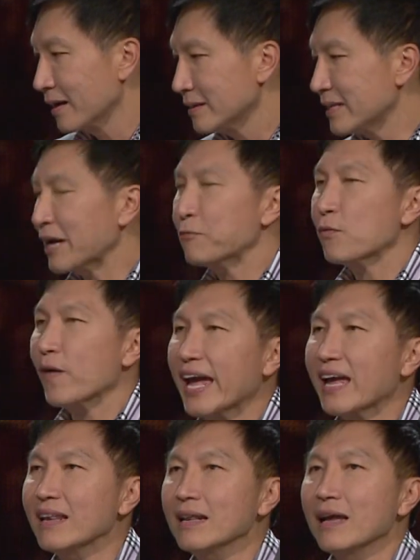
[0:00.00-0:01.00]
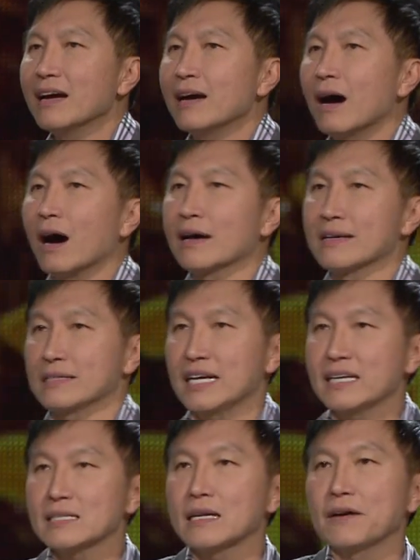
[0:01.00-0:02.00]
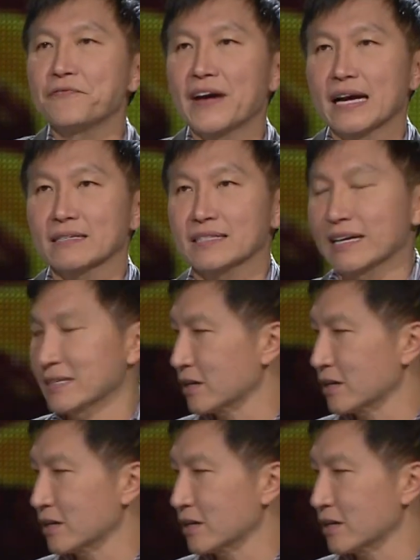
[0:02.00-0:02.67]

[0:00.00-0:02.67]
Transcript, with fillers: They went on a season of fasting.